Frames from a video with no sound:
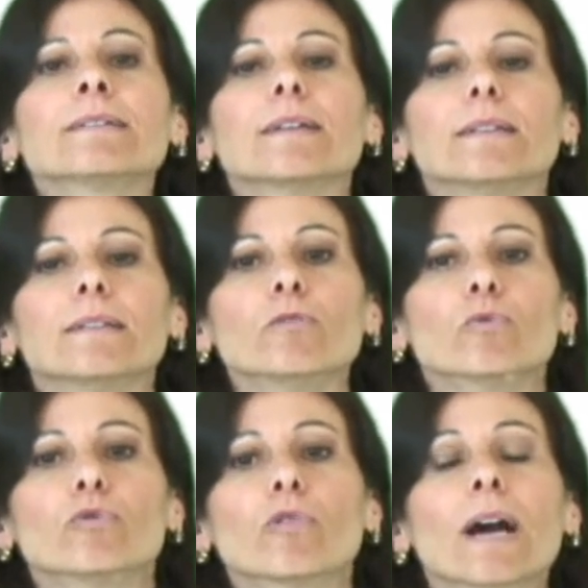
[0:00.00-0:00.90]
the
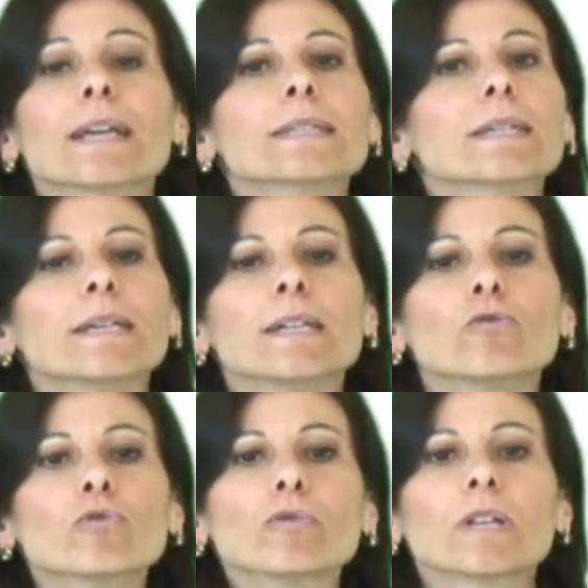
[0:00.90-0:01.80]
client must fill in
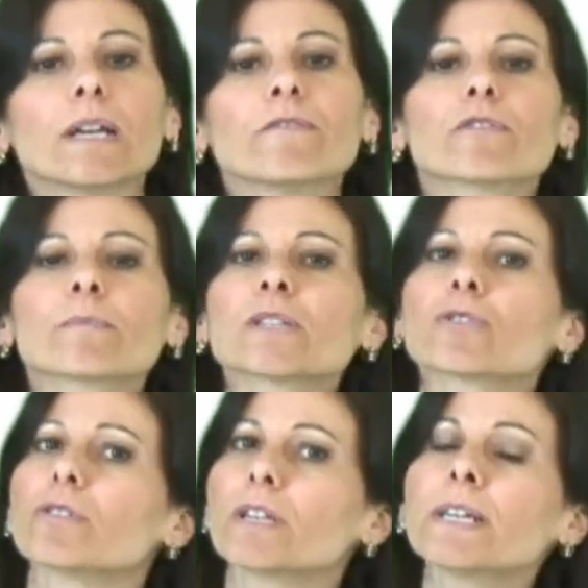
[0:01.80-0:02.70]
all the information
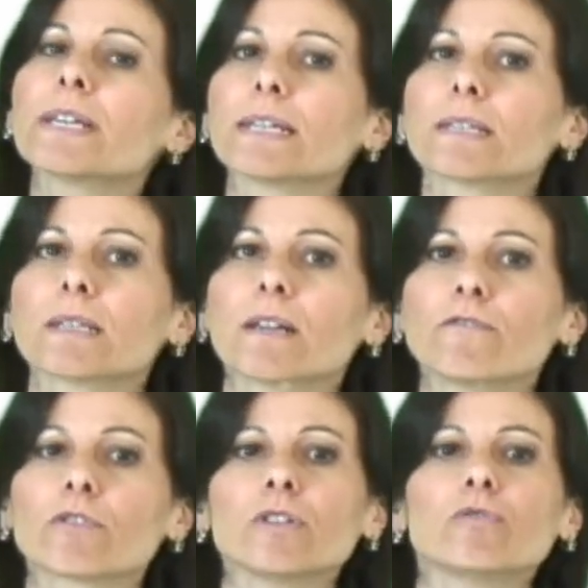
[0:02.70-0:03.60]
requested by the
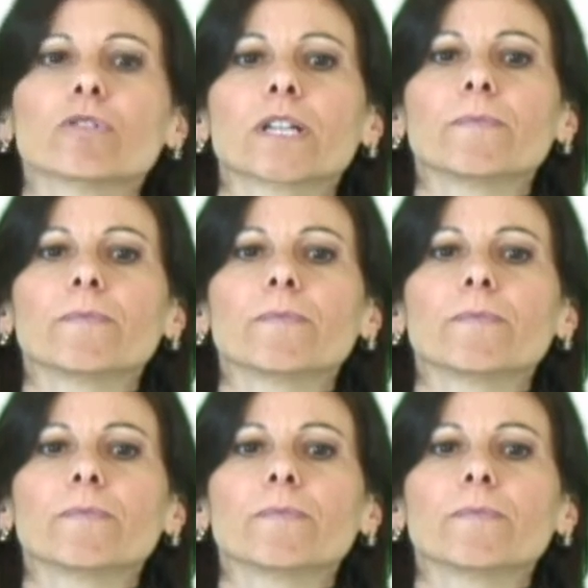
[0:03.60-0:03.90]
supplier.